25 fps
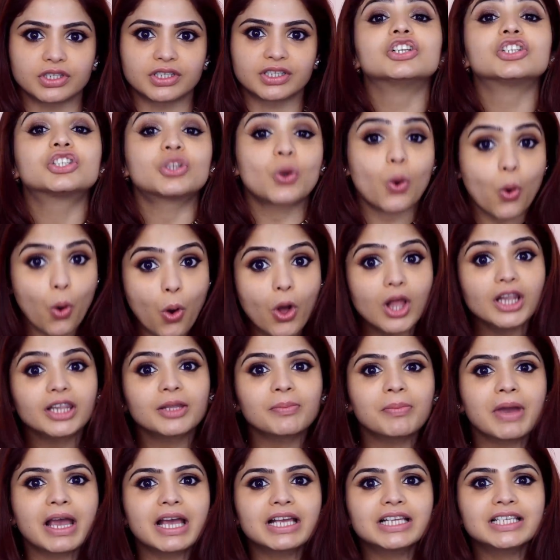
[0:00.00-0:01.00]
So all the
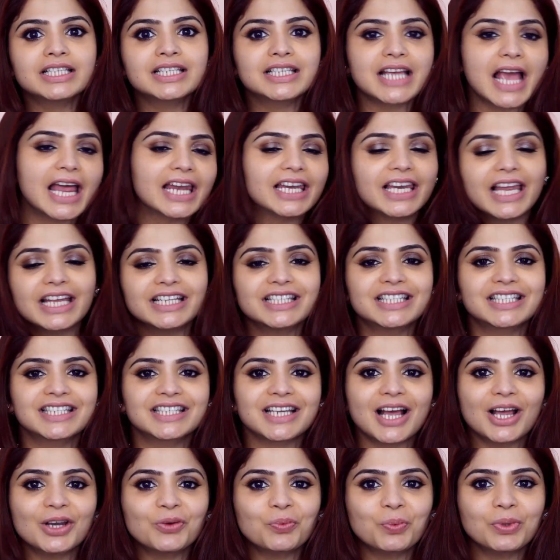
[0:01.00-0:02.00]
best, and let's
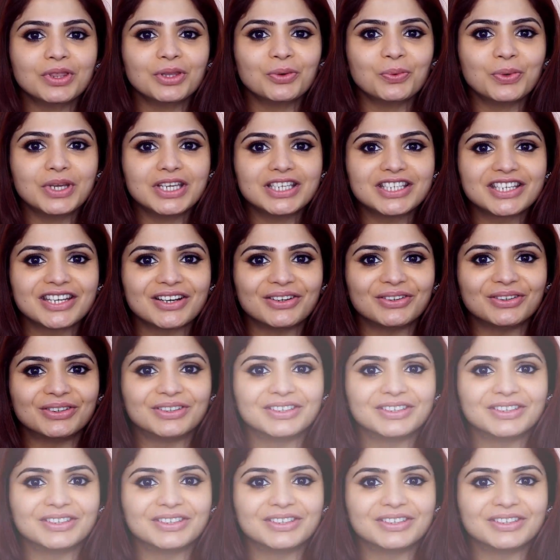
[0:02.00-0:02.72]
start with the video.